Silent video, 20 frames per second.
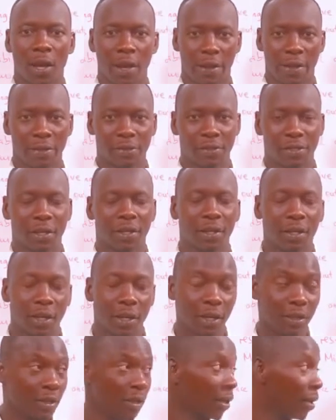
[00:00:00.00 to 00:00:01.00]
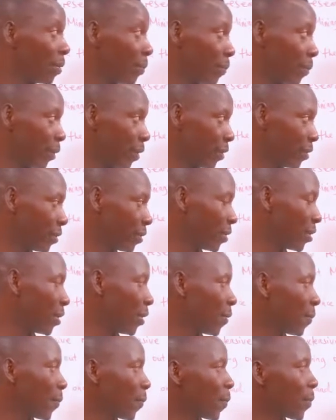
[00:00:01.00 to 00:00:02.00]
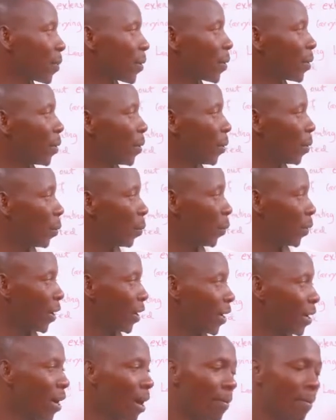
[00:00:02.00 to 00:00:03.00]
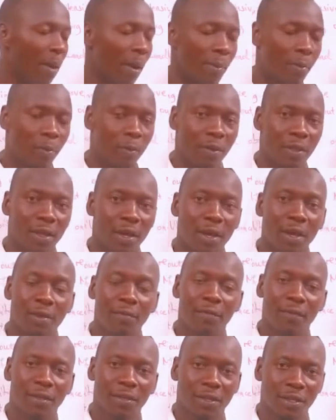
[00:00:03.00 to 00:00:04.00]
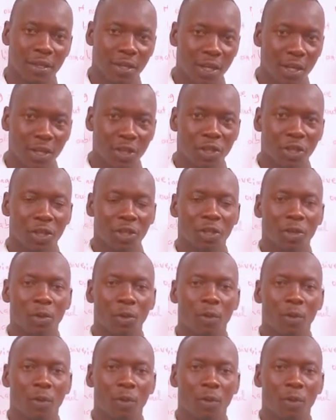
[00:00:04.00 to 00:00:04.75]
is taking place, we'll come up with the investigation